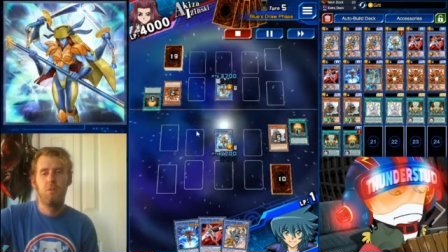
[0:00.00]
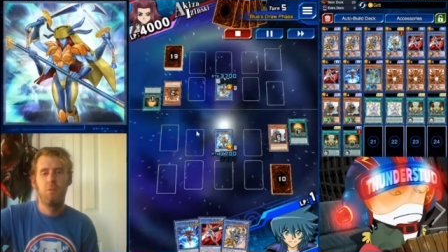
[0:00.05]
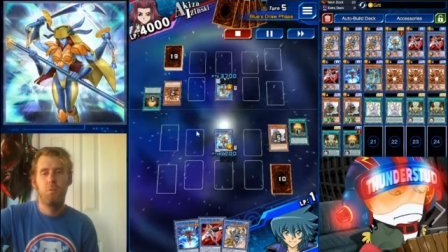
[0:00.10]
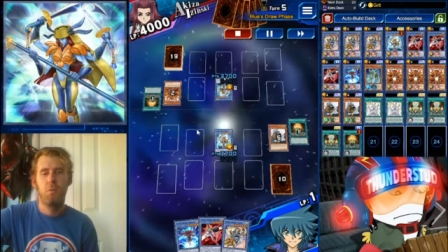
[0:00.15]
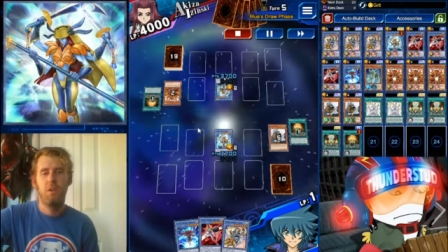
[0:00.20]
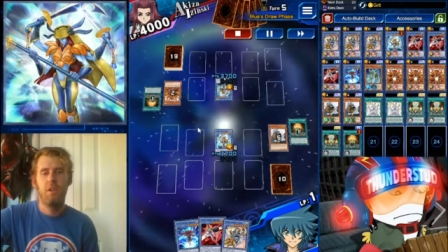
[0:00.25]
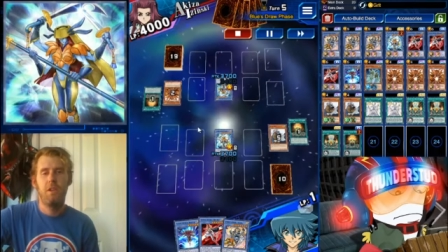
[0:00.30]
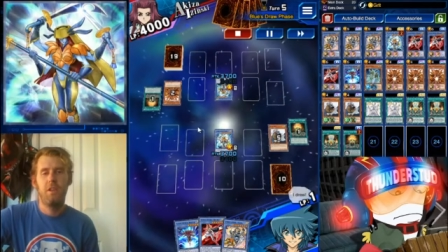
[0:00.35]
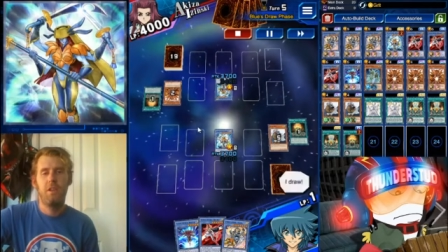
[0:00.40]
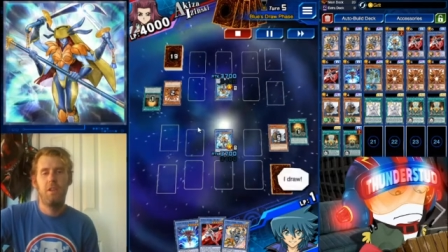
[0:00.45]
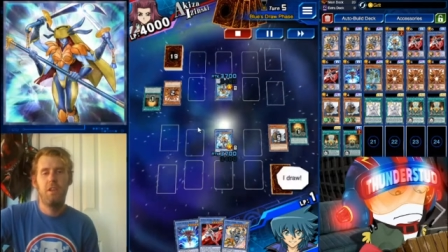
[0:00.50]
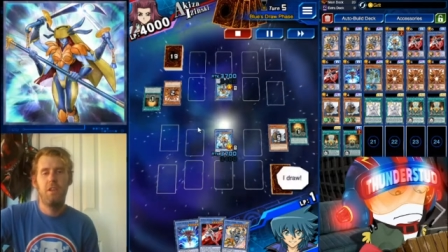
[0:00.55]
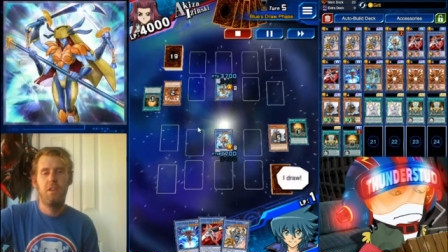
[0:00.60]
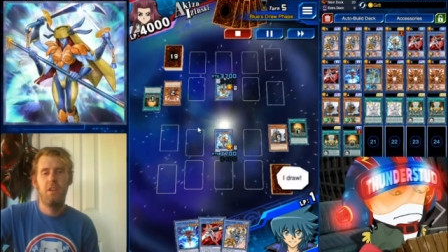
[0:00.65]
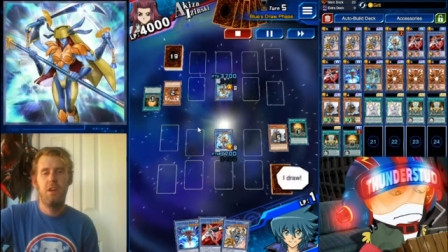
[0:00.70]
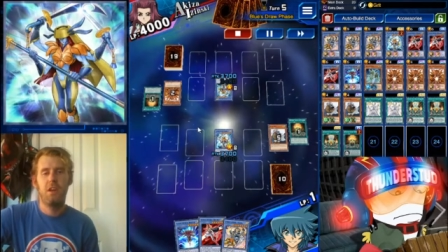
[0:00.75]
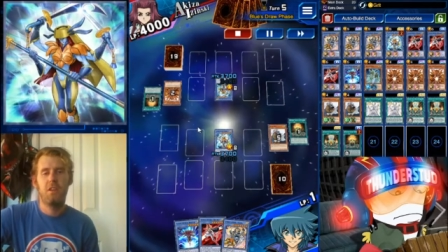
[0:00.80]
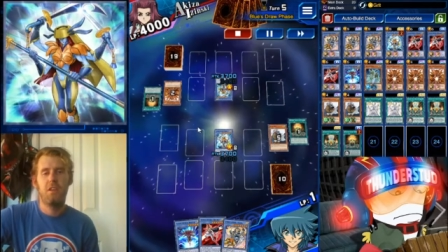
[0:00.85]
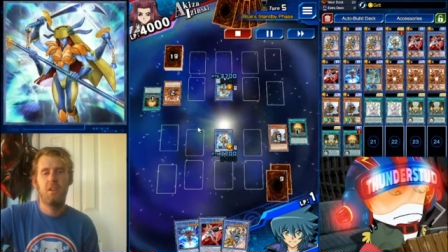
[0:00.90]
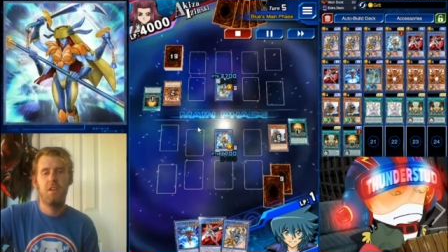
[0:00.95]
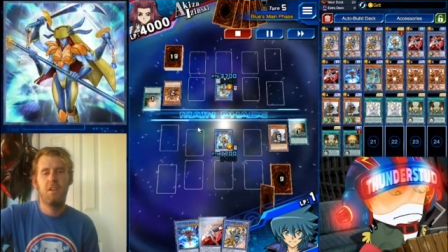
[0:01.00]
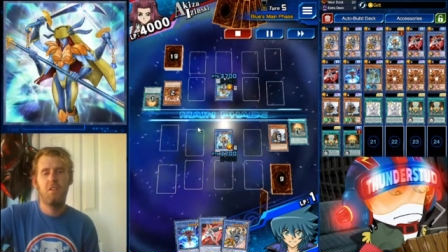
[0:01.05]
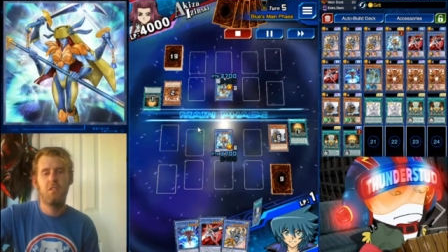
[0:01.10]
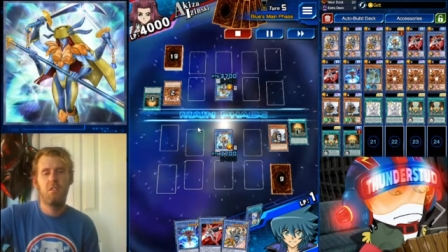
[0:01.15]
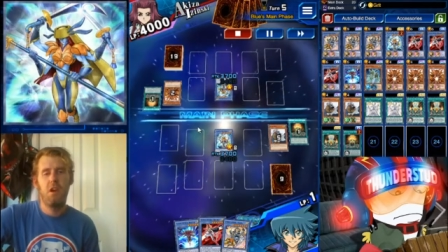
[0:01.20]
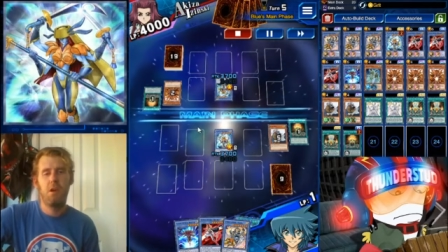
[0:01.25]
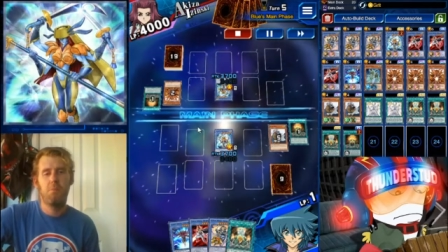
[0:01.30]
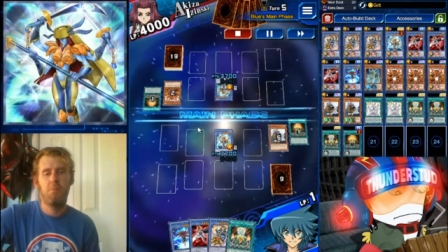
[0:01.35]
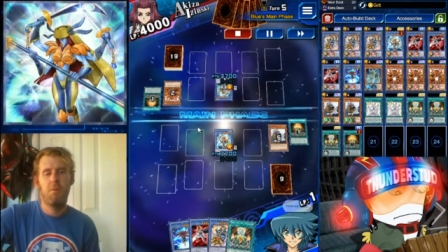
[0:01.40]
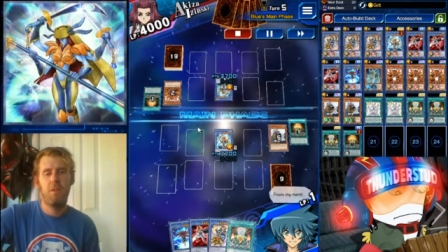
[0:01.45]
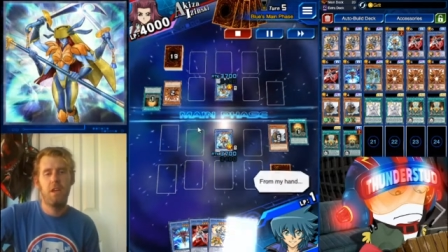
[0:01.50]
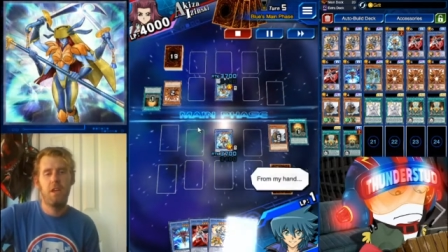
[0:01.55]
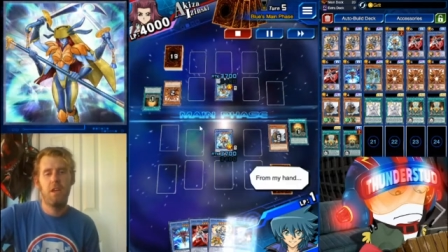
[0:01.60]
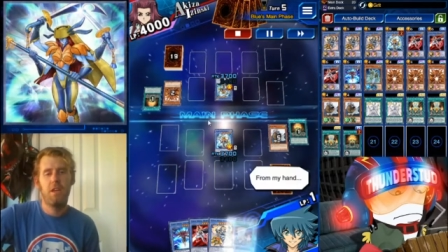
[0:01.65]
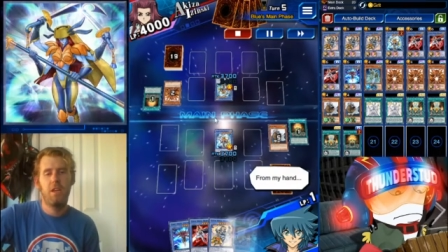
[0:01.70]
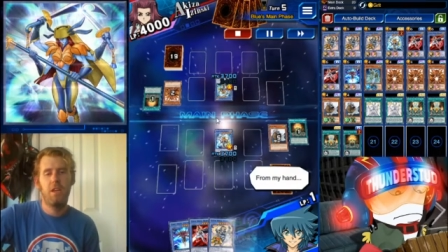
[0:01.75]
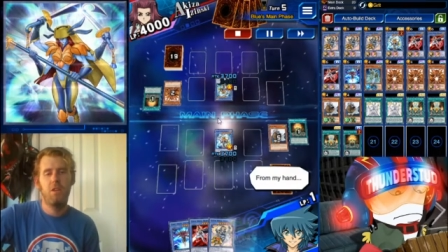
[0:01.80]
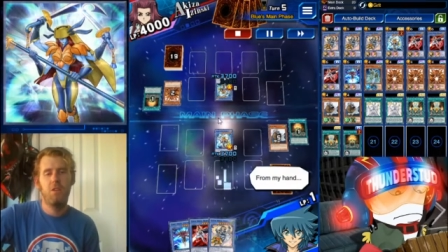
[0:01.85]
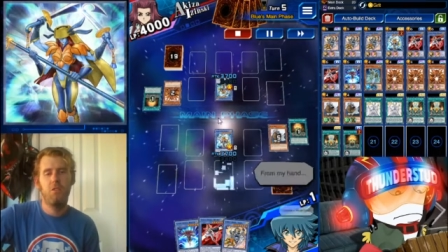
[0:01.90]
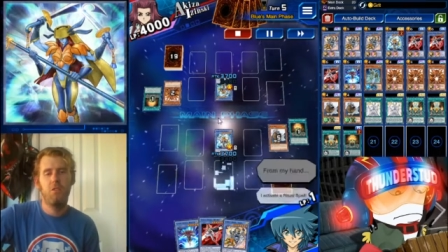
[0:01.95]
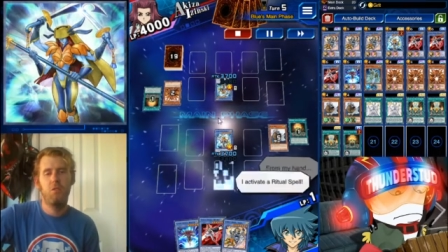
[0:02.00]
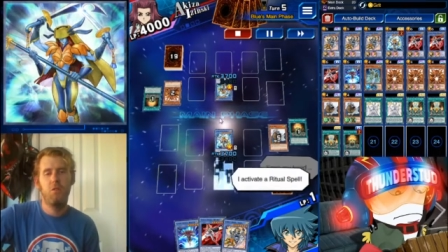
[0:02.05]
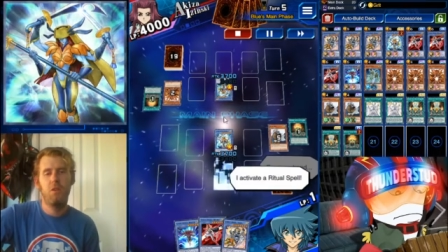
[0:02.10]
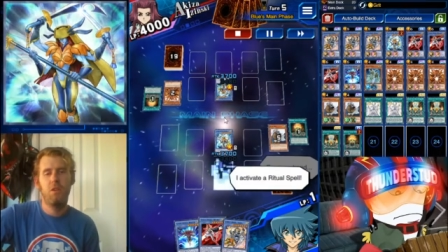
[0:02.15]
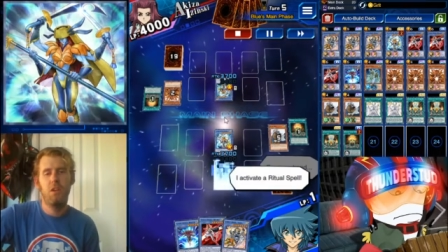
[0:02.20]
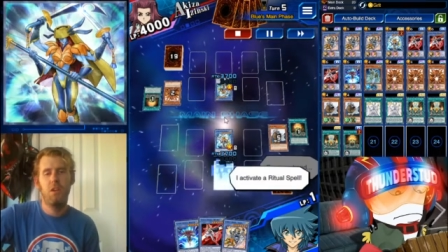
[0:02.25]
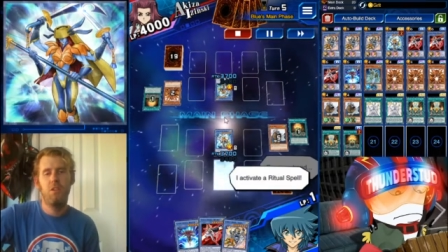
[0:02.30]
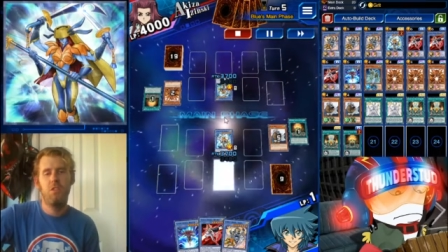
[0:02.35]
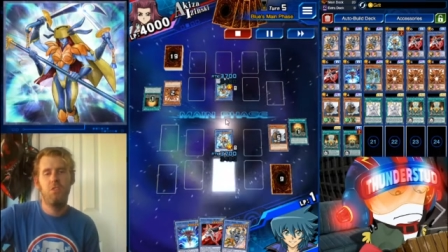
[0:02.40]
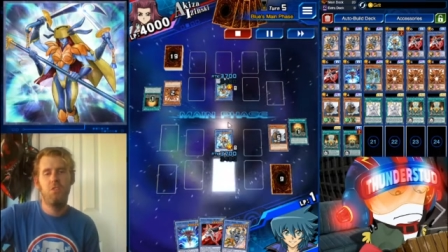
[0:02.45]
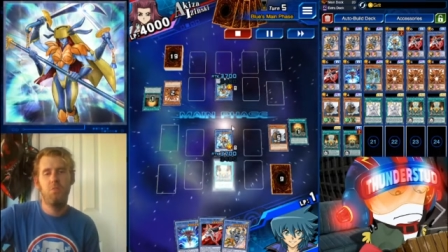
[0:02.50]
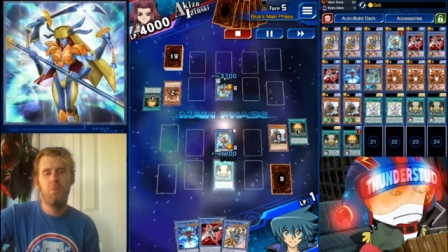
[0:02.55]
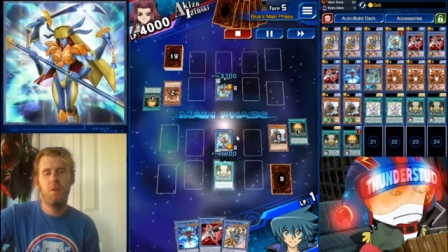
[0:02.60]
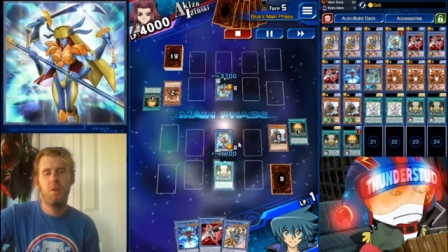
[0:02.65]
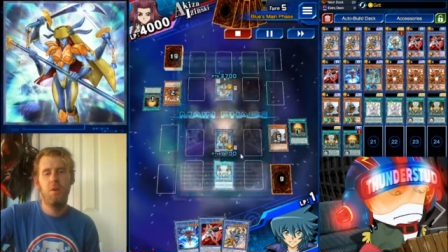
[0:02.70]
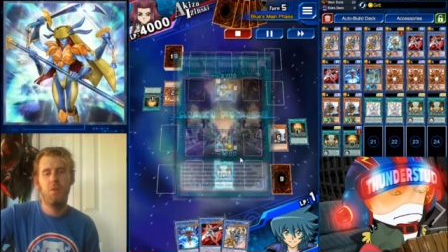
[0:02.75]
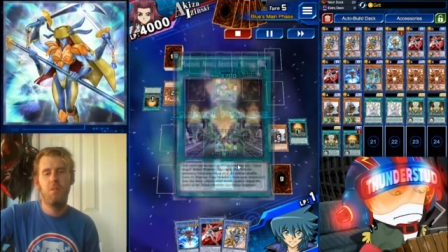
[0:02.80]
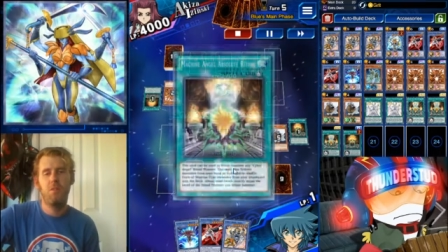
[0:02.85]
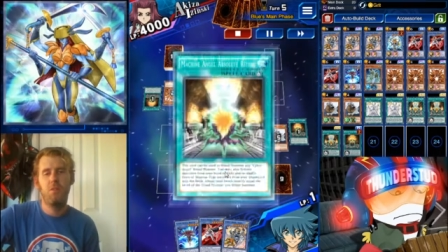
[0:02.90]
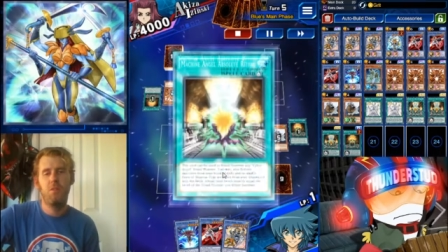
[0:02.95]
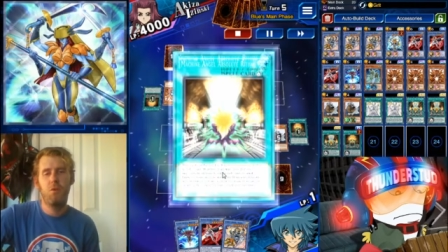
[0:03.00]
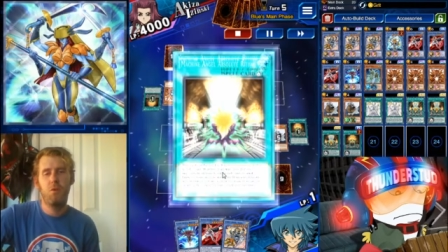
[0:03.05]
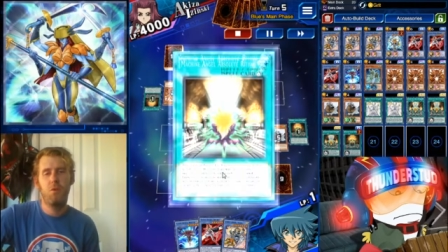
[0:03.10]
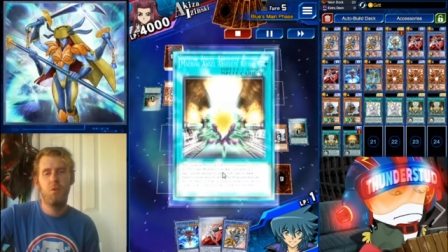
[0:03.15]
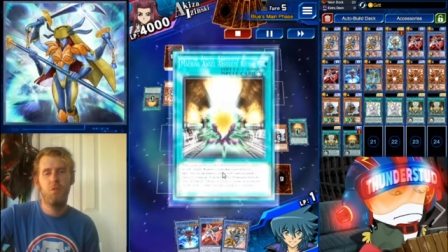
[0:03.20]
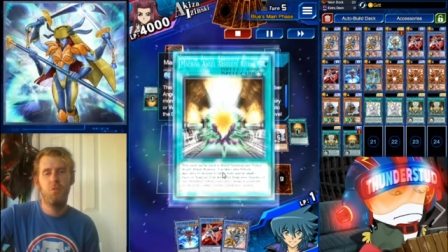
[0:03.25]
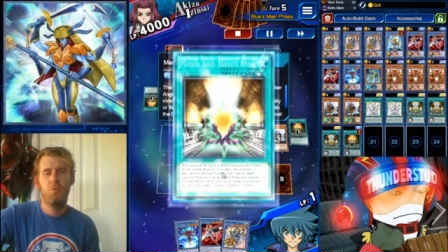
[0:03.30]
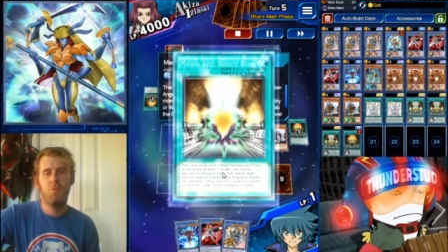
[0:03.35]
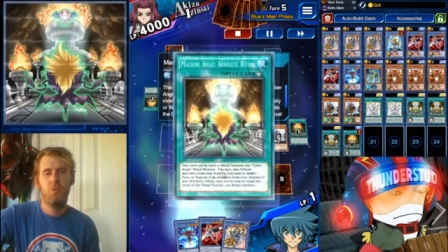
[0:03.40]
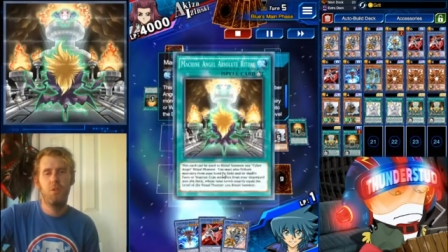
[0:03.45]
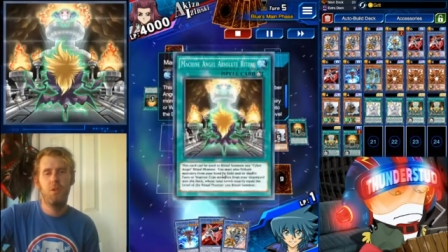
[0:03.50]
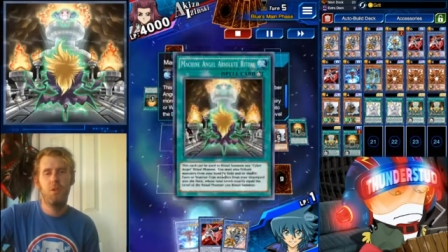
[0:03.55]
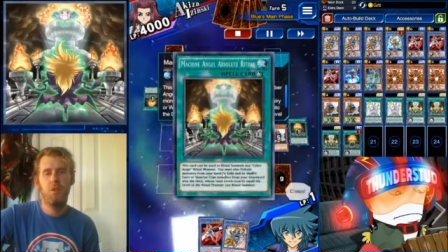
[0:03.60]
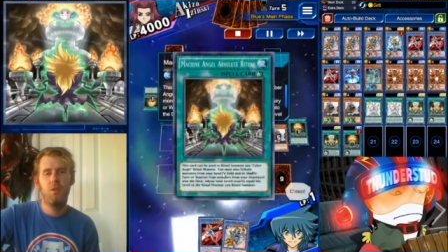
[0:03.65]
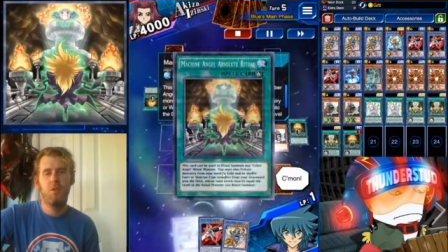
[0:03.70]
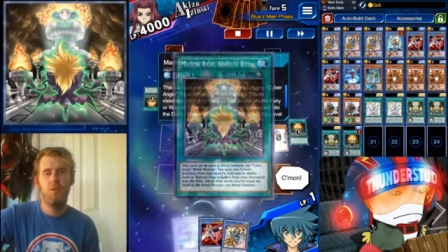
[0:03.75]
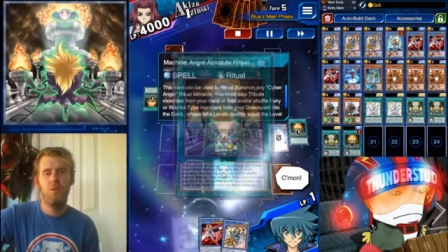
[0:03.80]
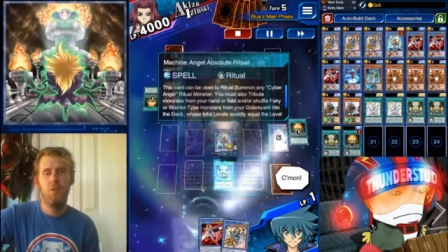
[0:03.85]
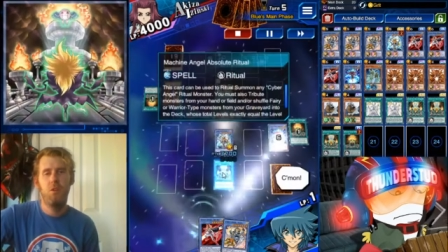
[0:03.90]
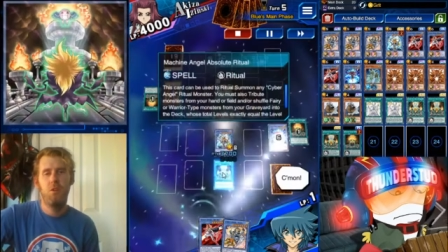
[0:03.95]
We need to get lucky and top deck into another spell, and of course we do.